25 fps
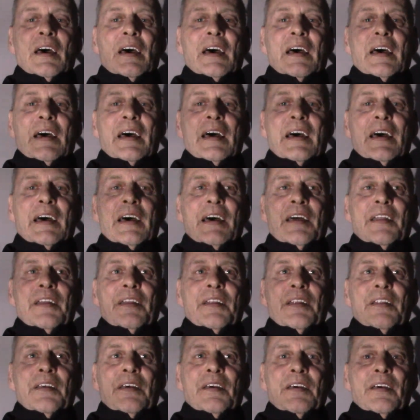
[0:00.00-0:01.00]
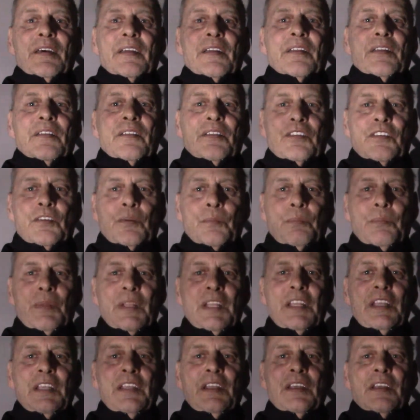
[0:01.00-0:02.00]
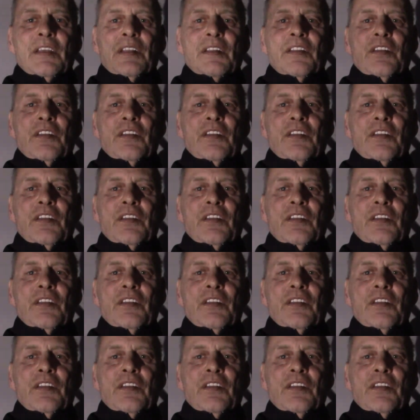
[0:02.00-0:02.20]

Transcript: And to me,